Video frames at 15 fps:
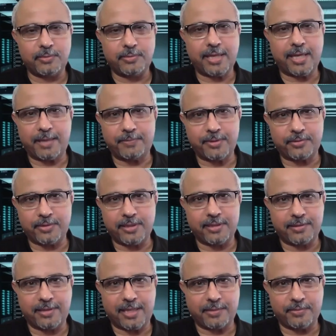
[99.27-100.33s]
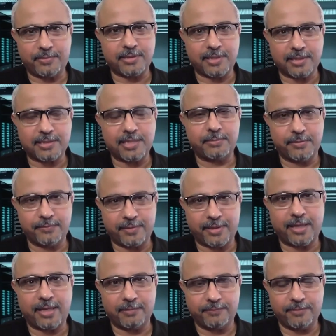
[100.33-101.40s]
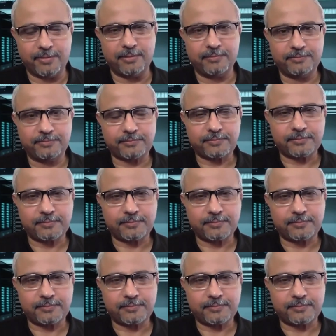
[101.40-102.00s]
interviewed by major media on this topic